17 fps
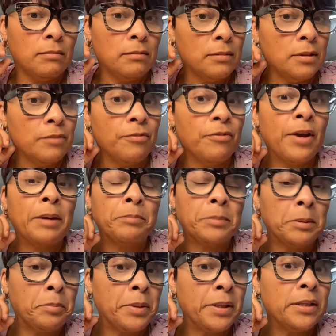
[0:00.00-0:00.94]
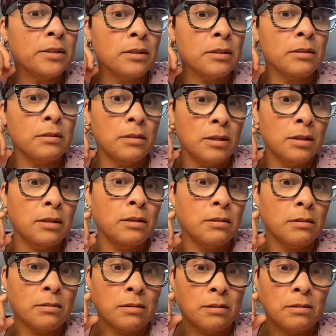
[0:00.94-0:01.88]
the family business
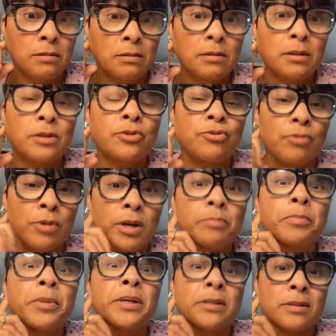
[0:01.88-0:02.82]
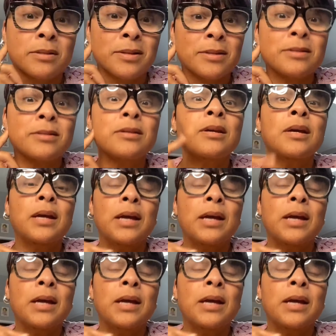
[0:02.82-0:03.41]
is the drug business.